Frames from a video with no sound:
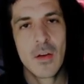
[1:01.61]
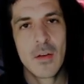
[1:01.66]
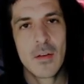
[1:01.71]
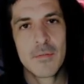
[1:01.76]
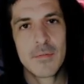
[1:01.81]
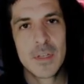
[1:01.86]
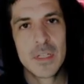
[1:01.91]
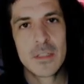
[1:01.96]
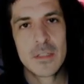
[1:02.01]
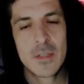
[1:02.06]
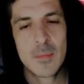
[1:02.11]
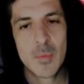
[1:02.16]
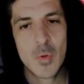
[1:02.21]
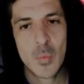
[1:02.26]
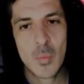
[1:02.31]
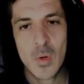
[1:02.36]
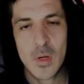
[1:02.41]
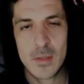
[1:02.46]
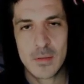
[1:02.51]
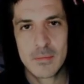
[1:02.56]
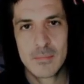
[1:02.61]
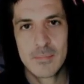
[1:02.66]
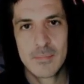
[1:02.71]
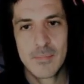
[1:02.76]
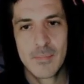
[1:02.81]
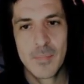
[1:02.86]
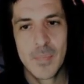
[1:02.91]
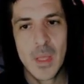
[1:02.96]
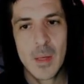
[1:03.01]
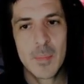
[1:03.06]
Fix number 1,
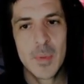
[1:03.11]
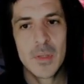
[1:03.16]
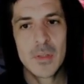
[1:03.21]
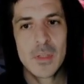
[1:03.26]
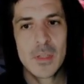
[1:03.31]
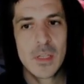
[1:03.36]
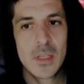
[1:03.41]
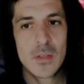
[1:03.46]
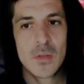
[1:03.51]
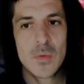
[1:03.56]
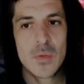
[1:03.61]
ability to use